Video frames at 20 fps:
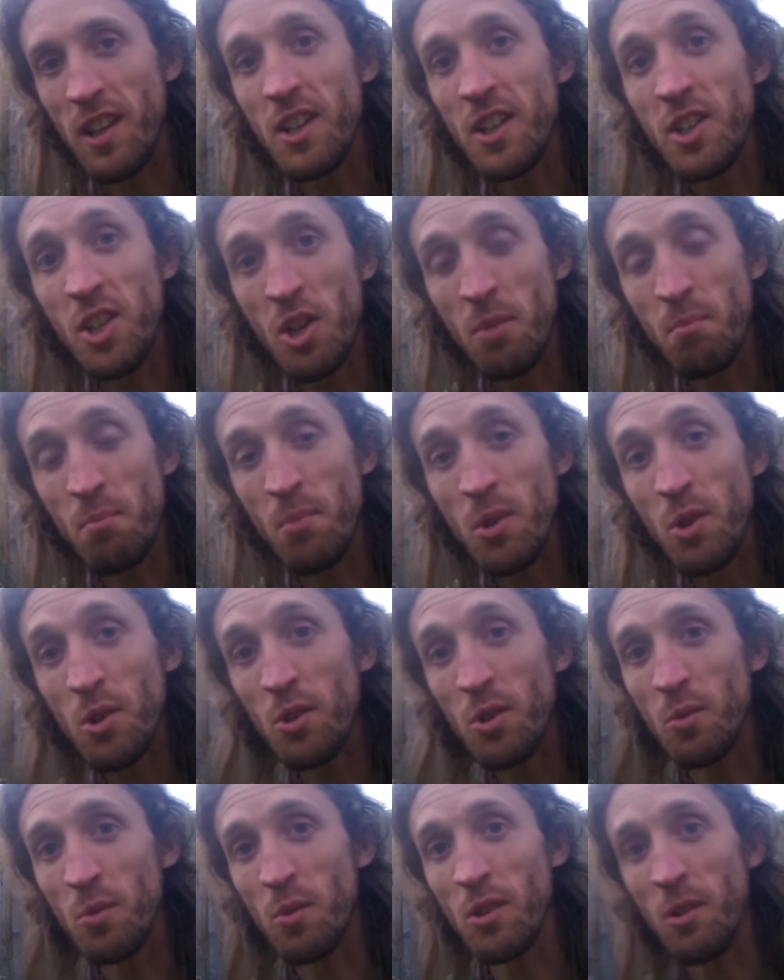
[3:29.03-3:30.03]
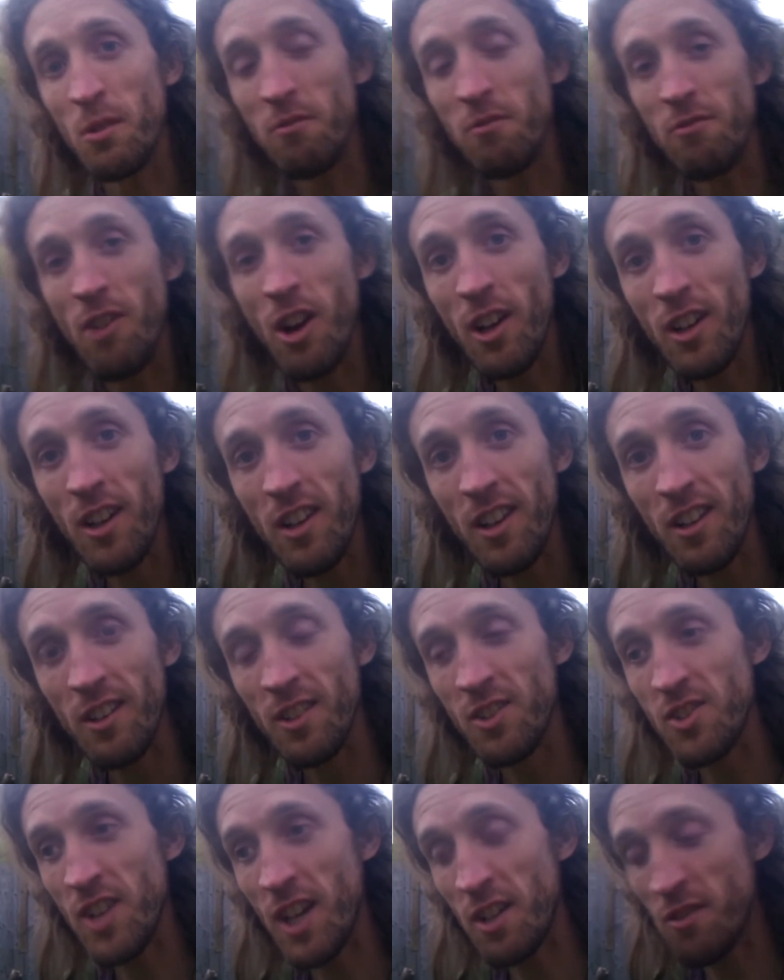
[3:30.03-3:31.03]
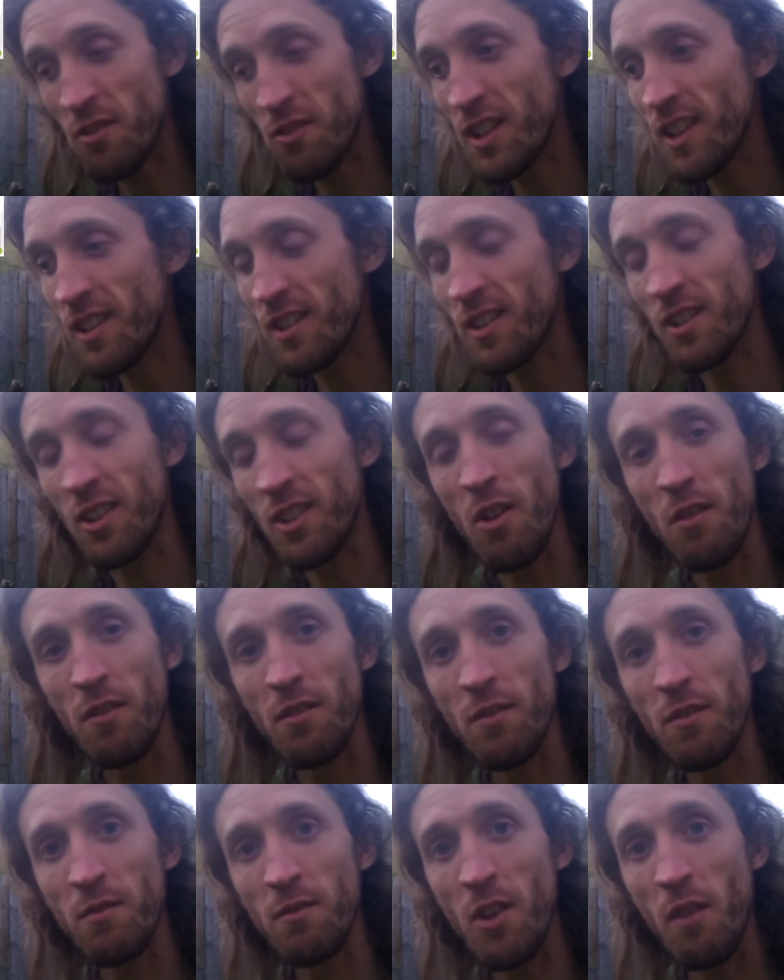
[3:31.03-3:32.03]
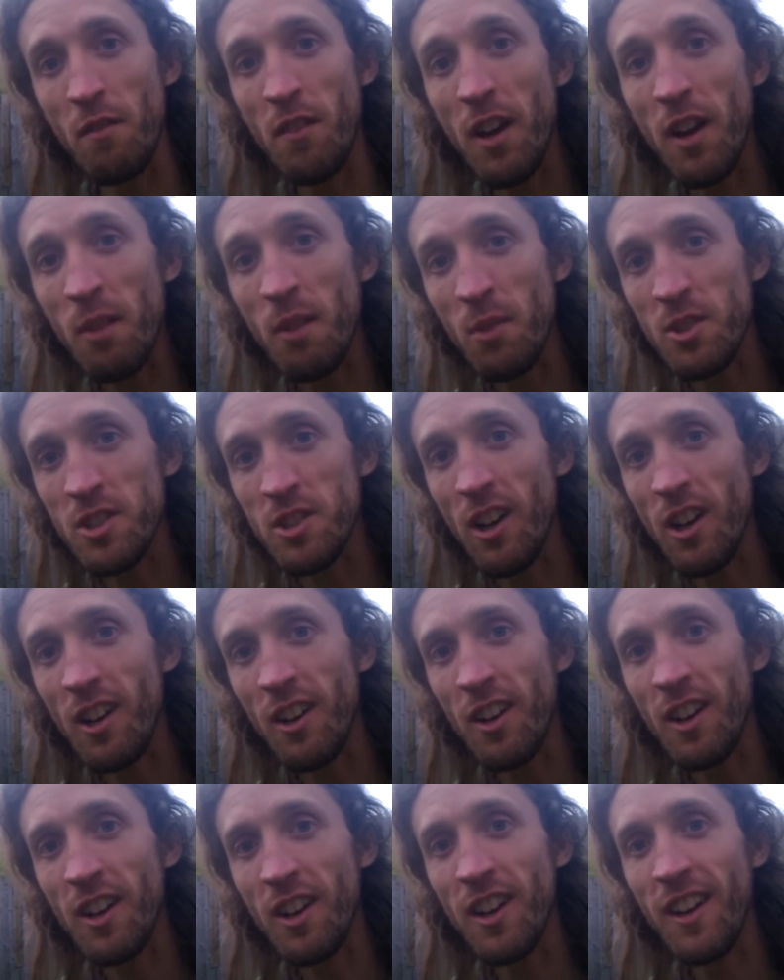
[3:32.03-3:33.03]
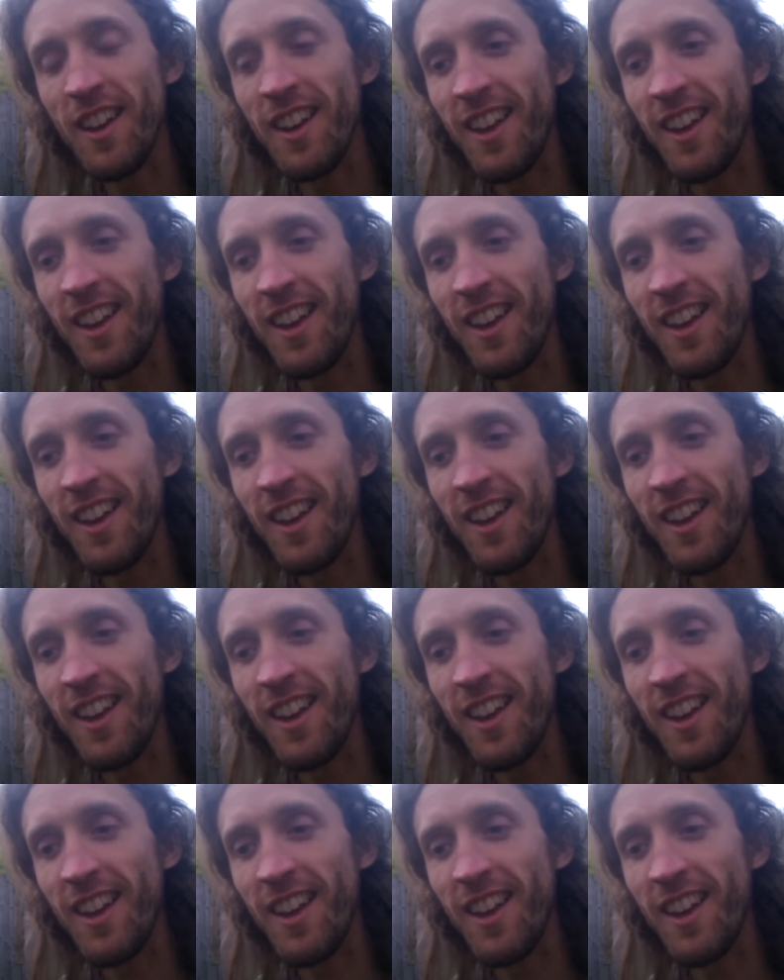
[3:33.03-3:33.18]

In your mood will rocket generally, go go very much higher,